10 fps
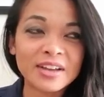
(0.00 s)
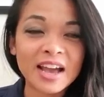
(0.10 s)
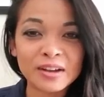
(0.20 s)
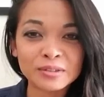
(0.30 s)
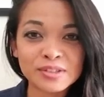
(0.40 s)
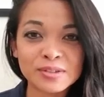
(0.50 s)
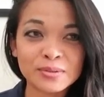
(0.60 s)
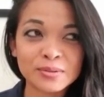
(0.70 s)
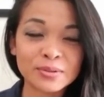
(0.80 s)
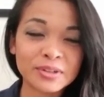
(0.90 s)
how
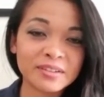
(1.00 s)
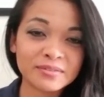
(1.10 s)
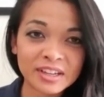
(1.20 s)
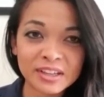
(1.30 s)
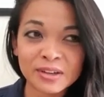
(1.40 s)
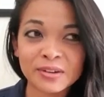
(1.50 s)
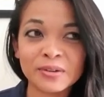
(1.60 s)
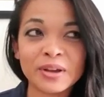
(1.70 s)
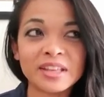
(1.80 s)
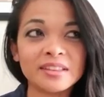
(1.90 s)
to create
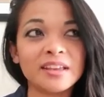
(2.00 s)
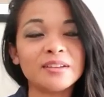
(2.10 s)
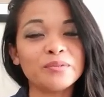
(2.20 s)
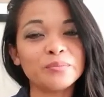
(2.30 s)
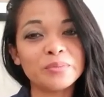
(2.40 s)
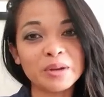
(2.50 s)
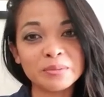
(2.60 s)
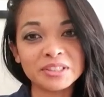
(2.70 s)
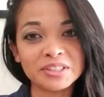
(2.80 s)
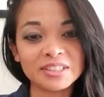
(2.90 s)
video and then
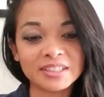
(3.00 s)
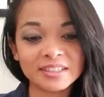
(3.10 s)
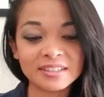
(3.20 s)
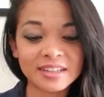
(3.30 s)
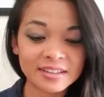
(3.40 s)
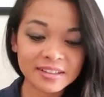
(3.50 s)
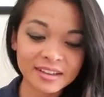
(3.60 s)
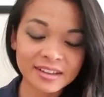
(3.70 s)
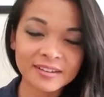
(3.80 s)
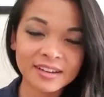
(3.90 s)
published it, and
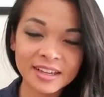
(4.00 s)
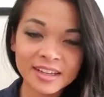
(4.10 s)
then